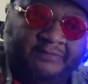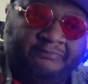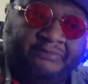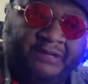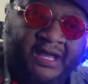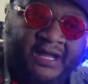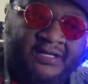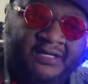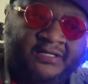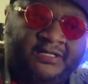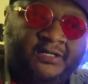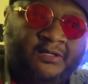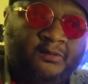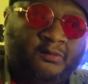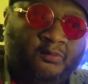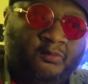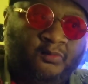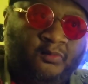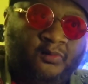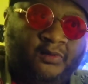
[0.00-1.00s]
depending
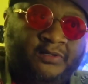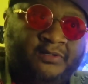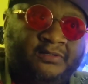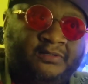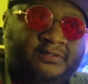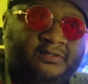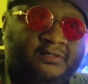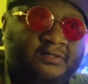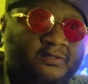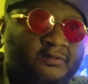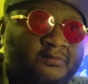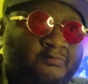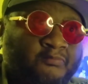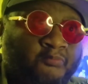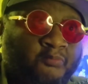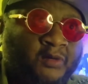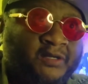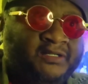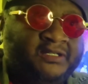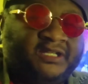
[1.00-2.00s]
on
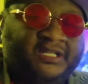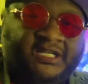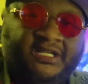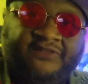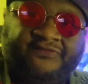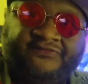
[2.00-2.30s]
a key